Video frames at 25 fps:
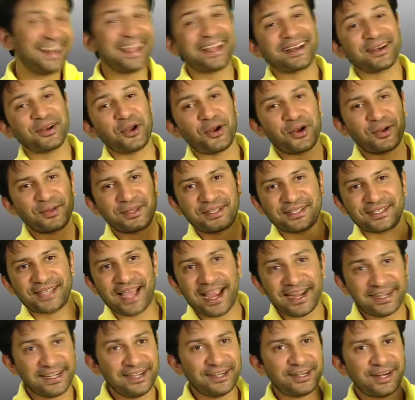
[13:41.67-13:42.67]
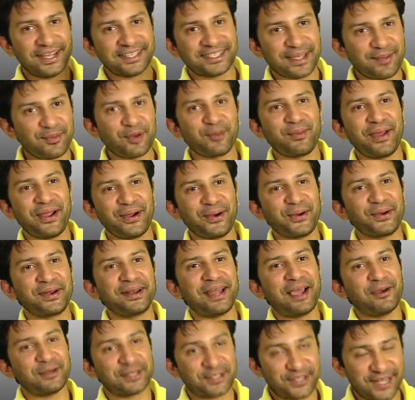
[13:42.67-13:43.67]
Like this, I didn't dress up on my own,
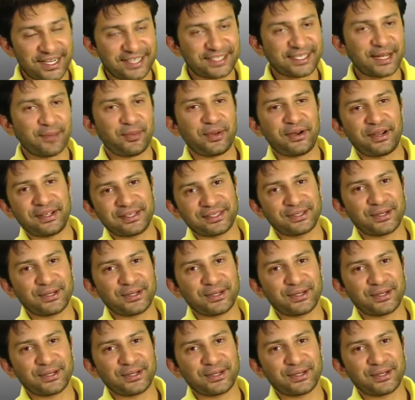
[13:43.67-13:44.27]
I was dressed up in it,